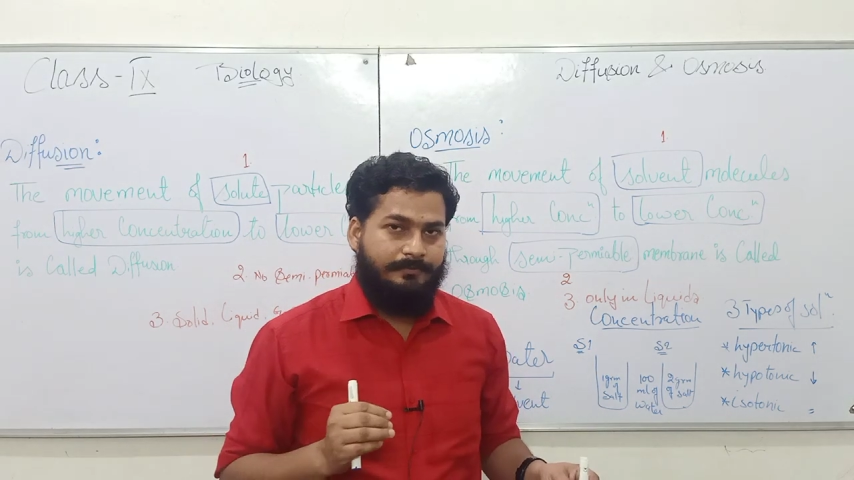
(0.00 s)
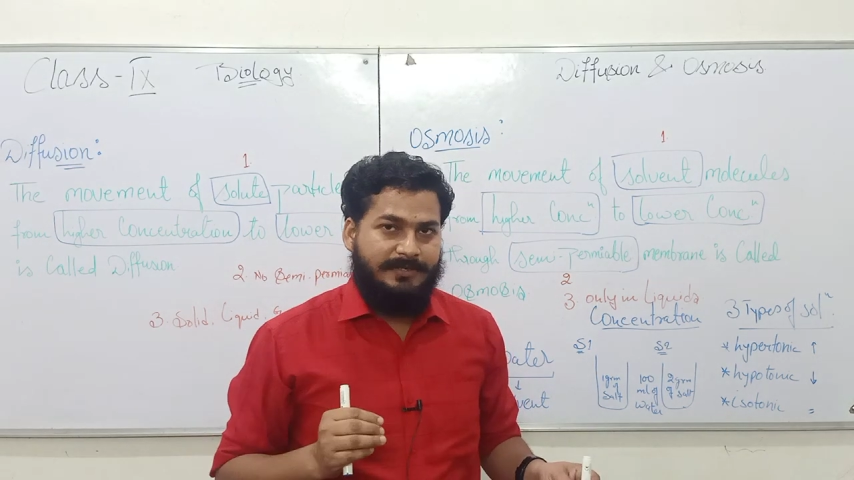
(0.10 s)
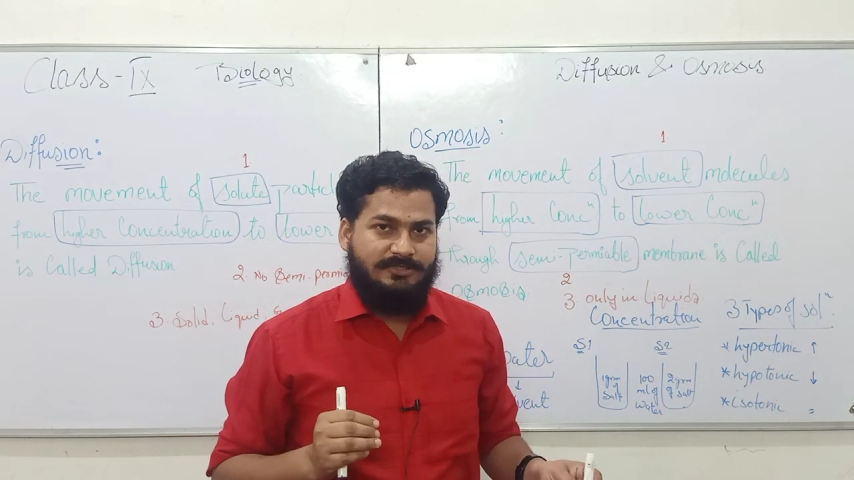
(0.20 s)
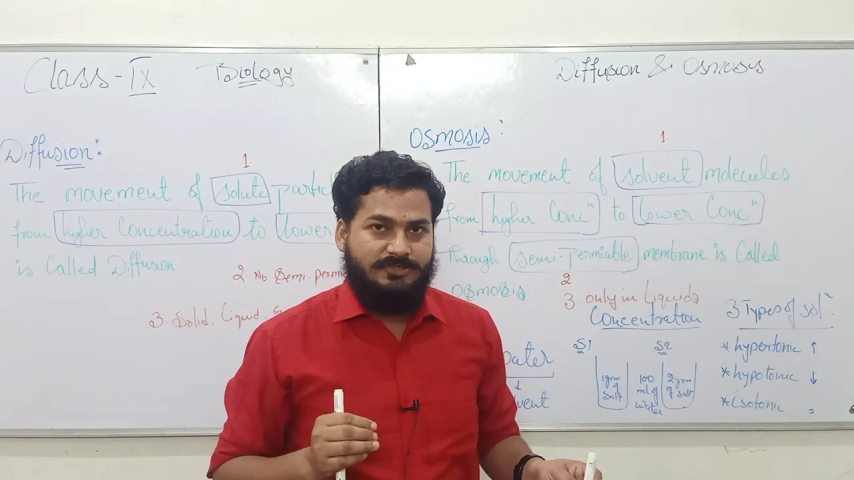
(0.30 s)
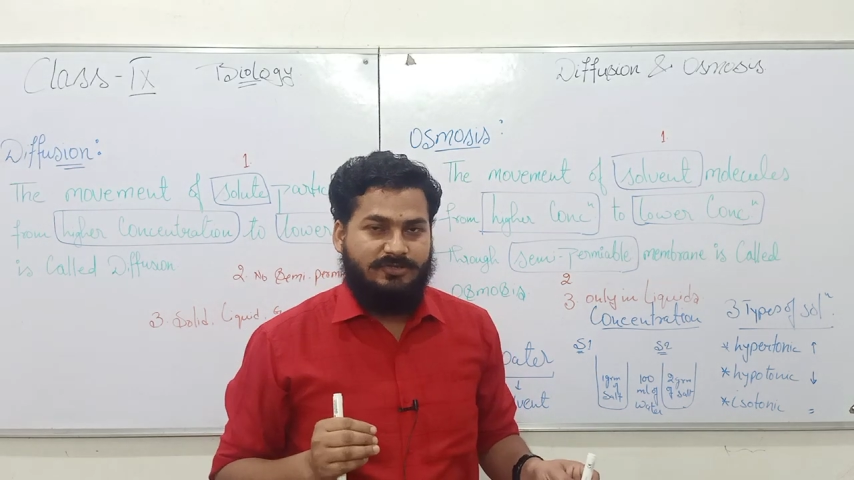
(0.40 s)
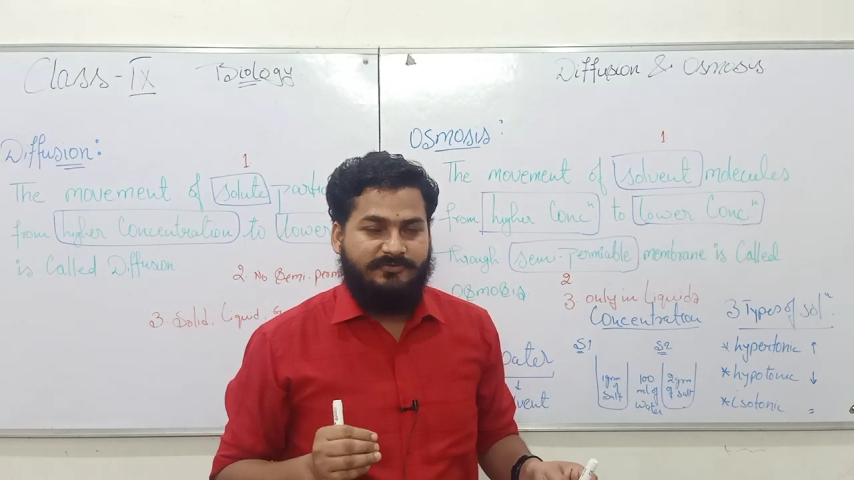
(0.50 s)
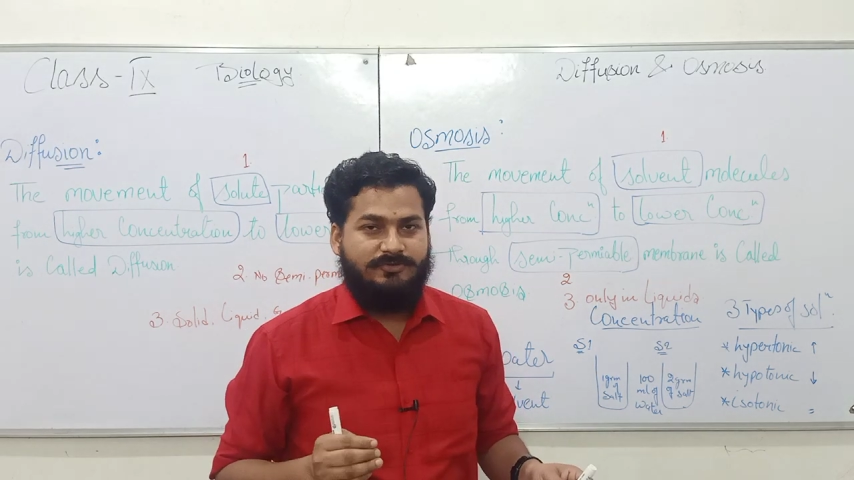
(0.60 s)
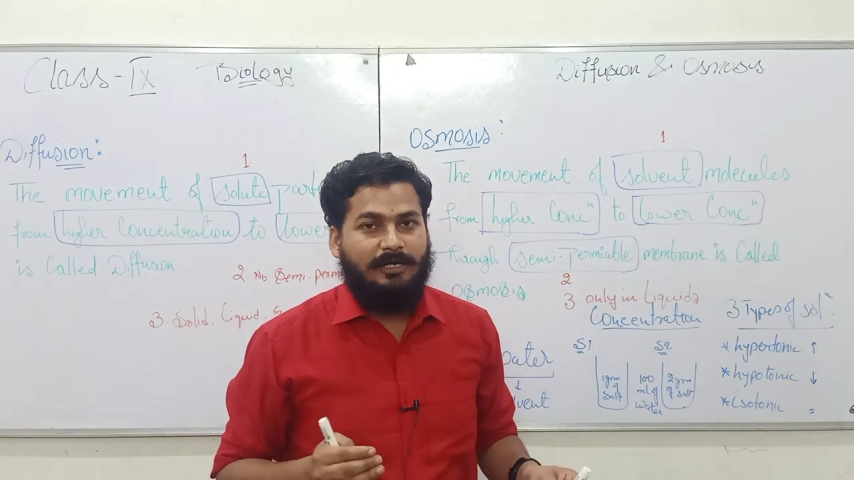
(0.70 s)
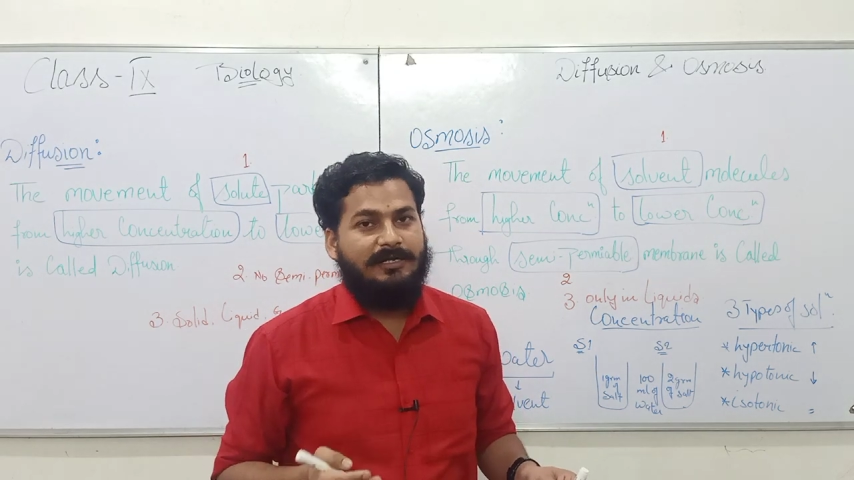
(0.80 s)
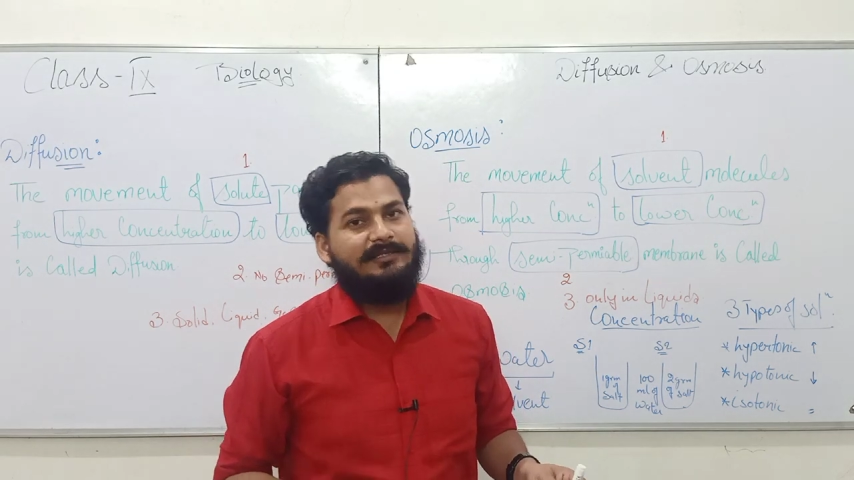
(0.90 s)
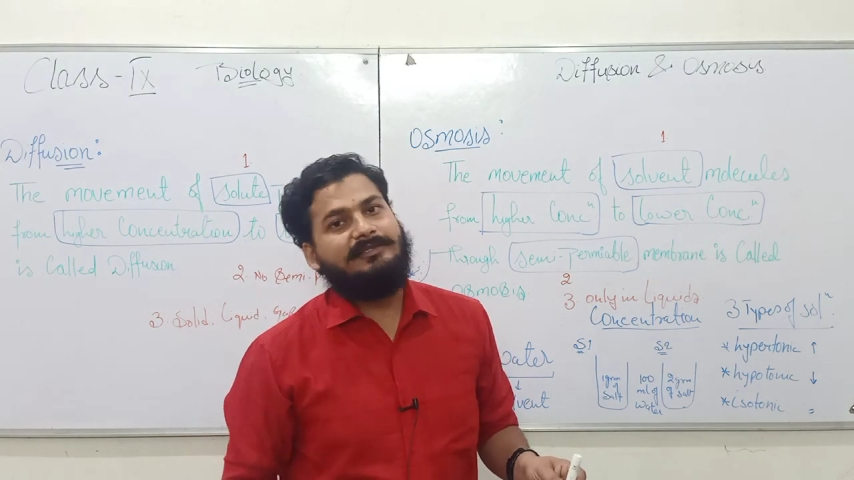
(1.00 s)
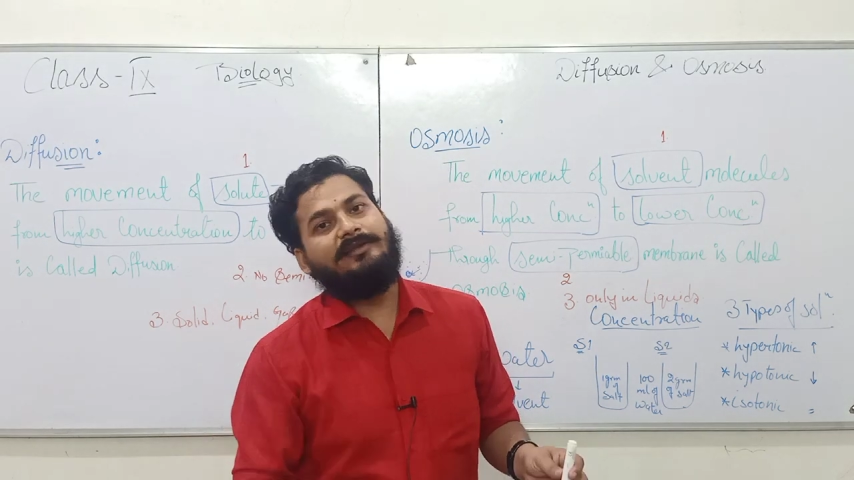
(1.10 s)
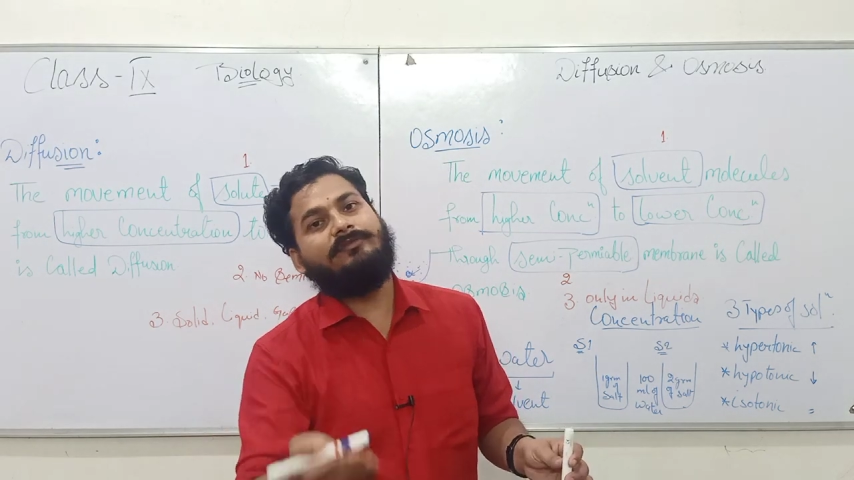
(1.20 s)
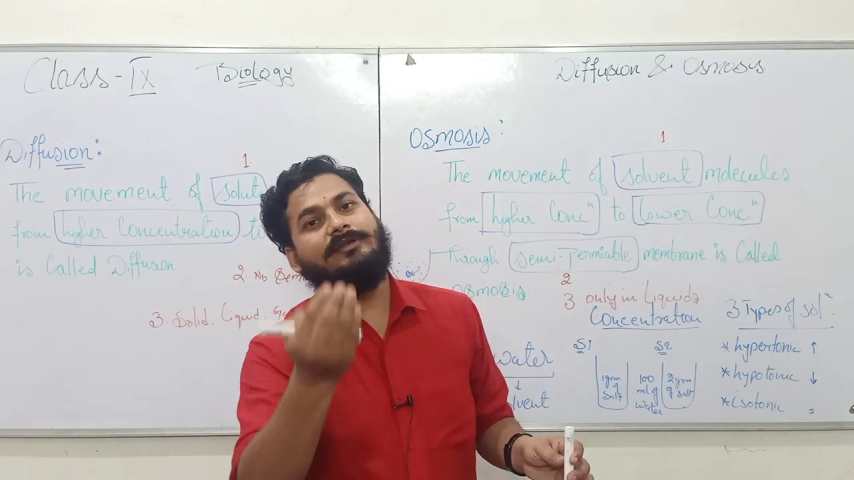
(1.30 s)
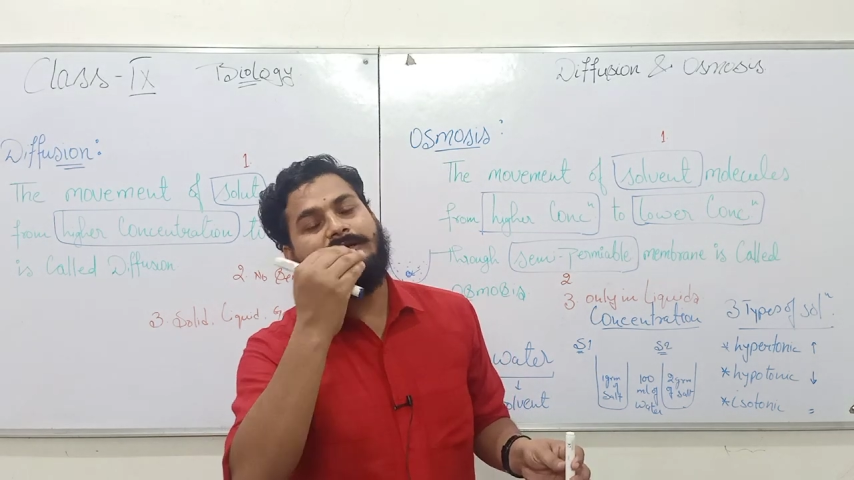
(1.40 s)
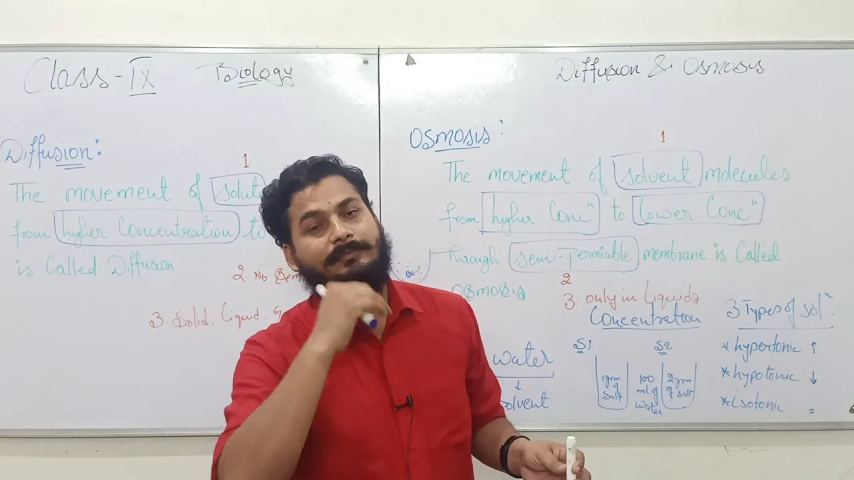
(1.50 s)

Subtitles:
presence of salt and then will